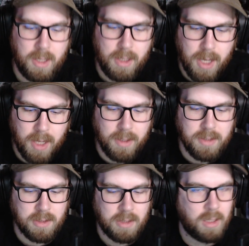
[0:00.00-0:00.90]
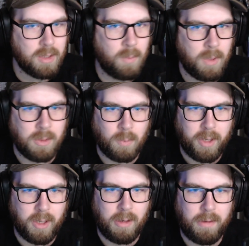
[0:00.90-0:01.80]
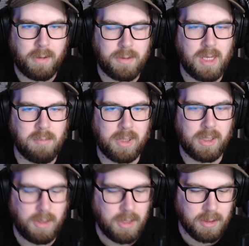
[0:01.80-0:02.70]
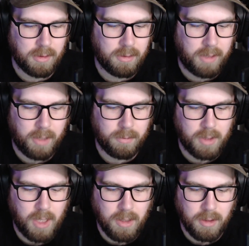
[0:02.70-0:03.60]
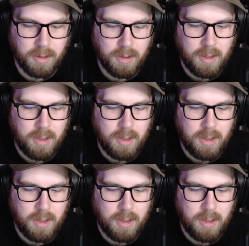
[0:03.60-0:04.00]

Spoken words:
And this is another one where their template is a little outdated.